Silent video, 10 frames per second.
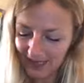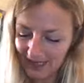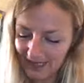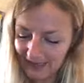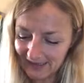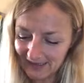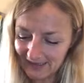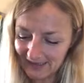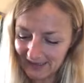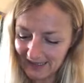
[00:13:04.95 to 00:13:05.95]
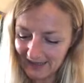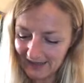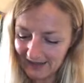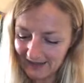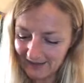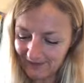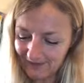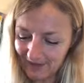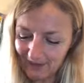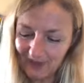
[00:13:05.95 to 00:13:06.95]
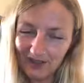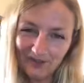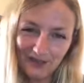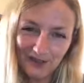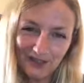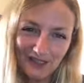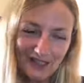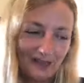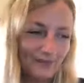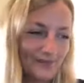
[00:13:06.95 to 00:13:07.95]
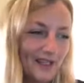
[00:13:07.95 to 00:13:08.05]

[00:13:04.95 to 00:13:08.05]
and um, I'm looking forward to that.